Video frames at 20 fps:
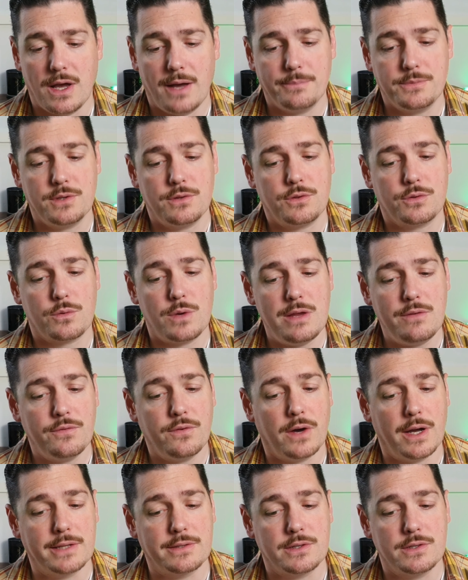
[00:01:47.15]
Up to 3
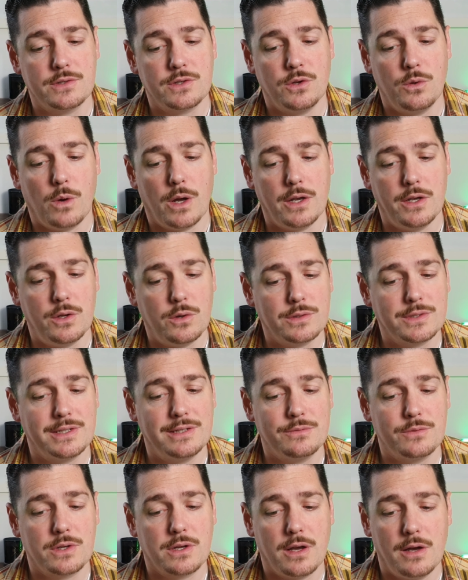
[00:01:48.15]
fighters who are not
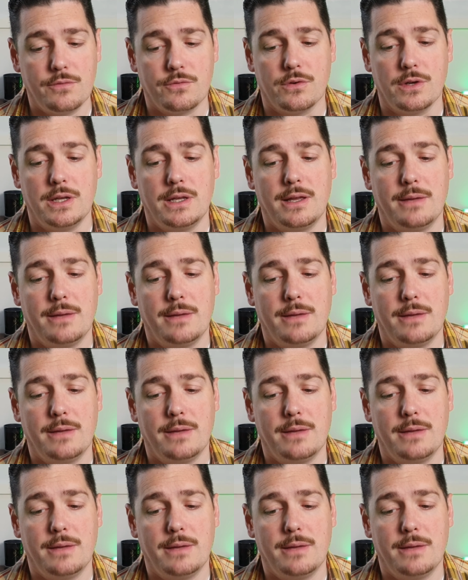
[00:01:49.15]
in recovery